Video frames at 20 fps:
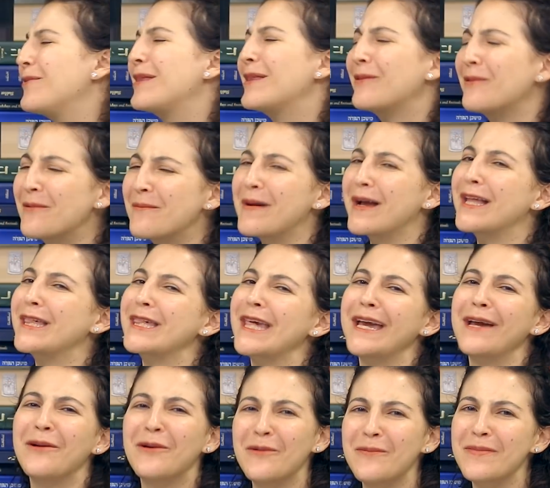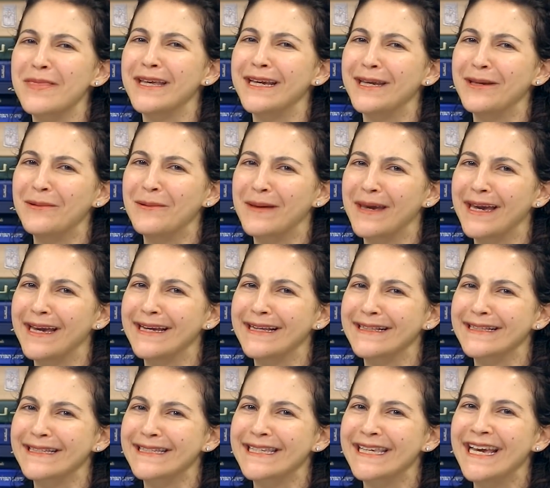you so much. I hope that you
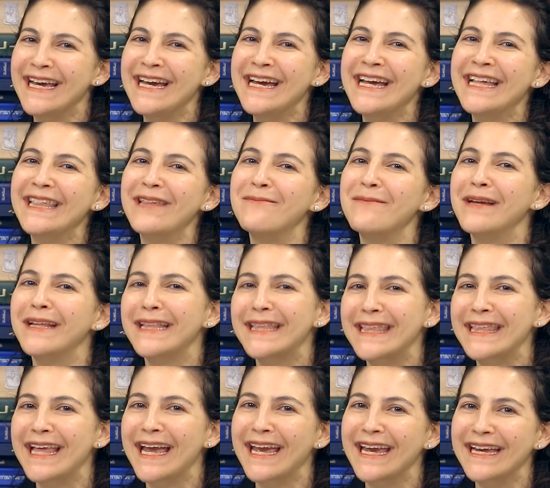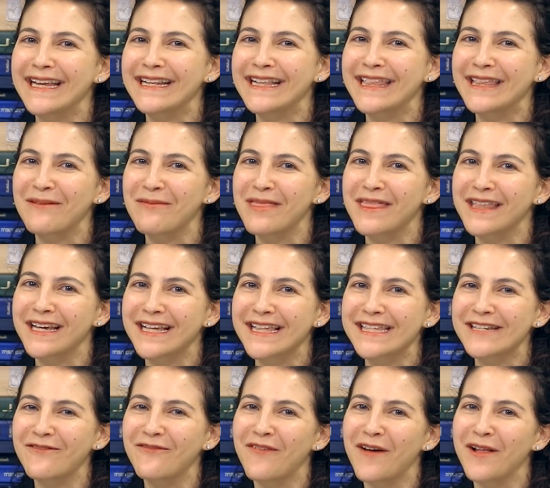gained some insight, some
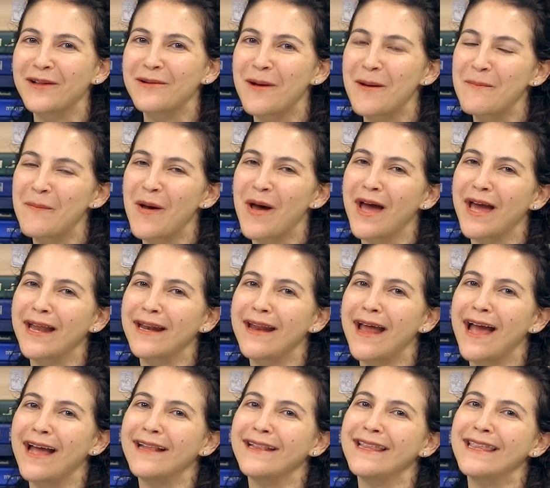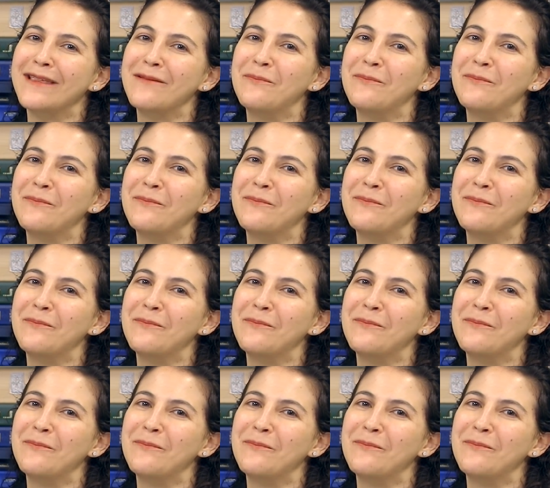things to follow up on, and